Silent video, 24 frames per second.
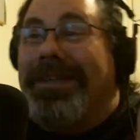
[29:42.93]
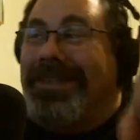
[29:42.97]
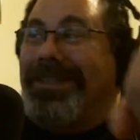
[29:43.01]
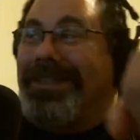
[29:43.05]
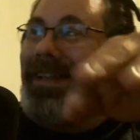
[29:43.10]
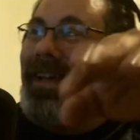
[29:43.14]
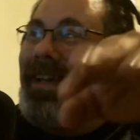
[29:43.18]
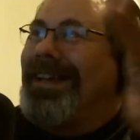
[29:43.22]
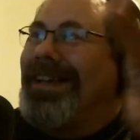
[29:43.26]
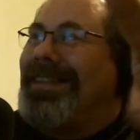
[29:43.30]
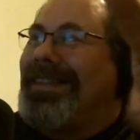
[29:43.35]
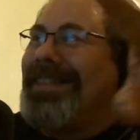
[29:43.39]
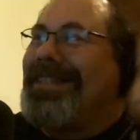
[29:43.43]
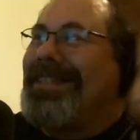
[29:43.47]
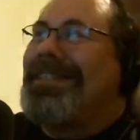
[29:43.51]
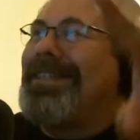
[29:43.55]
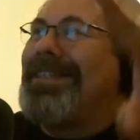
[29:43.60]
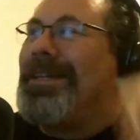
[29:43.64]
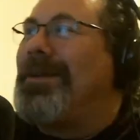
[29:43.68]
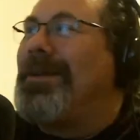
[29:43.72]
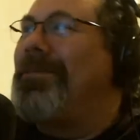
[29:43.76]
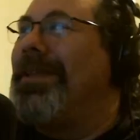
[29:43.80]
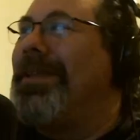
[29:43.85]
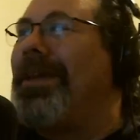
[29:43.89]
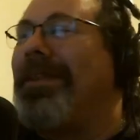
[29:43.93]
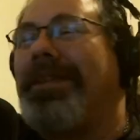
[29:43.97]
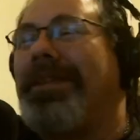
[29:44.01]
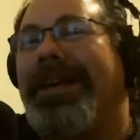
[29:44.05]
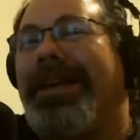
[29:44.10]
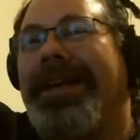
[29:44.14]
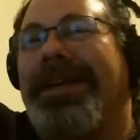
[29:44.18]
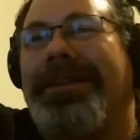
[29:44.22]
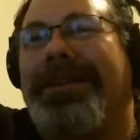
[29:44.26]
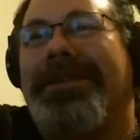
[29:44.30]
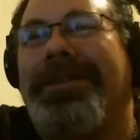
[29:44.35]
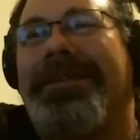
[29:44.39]
See, I get this set up now that
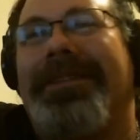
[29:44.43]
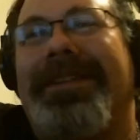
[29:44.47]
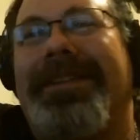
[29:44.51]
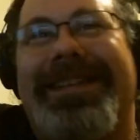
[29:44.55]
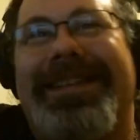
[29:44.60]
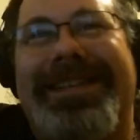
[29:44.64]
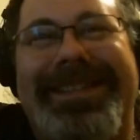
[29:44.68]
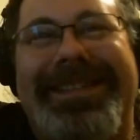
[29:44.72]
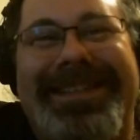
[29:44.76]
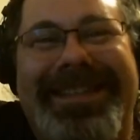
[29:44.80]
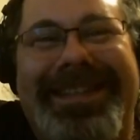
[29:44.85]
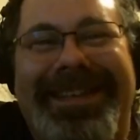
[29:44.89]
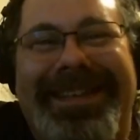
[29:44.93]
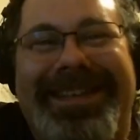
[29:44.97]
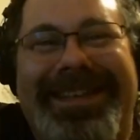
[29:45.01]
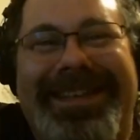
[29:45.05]
I can do this.